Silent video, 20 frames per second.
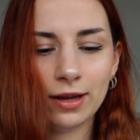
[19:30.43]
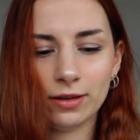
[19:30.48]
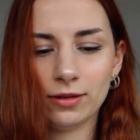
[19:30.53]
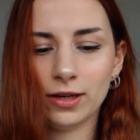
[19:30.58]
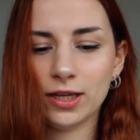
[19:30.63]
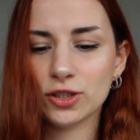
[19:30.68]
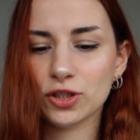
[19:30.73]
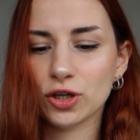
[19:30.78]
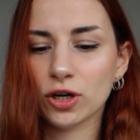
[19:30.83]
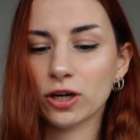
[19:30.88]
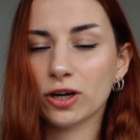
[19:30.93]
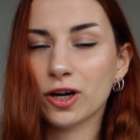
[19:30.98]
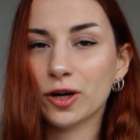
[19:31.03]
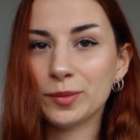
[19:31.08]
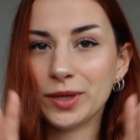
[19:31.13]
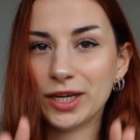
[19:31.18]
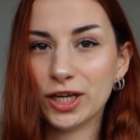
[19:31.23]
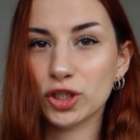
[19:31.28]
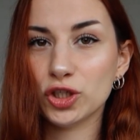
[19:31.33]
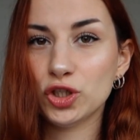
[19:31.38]
Things are
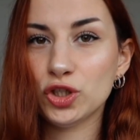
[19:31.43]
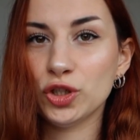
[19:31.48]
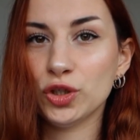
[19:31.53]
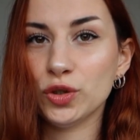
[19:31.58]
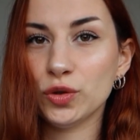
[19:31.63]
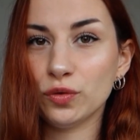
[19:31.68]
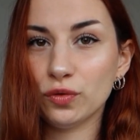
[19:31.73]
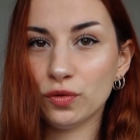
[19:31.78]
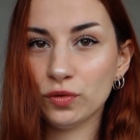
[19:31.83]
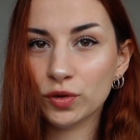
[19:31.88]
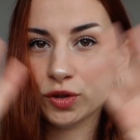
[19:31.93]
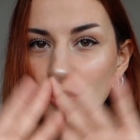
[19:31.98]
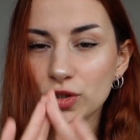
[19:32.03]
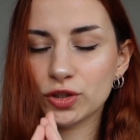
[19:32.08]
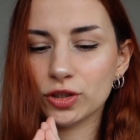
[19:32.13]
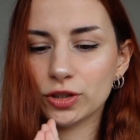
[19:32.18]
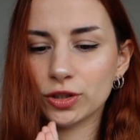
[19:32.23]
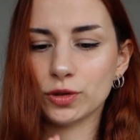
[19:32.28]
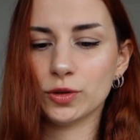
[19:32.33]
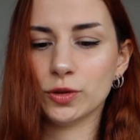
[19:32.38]
coming to full
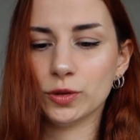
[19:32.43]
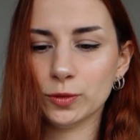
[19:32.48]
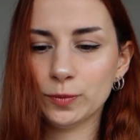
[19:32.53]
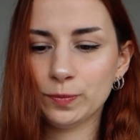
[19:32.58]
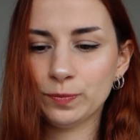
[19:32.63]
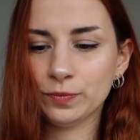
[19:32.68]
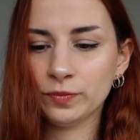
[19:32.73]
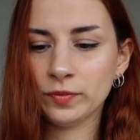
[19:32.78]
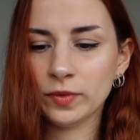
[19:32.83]
circle.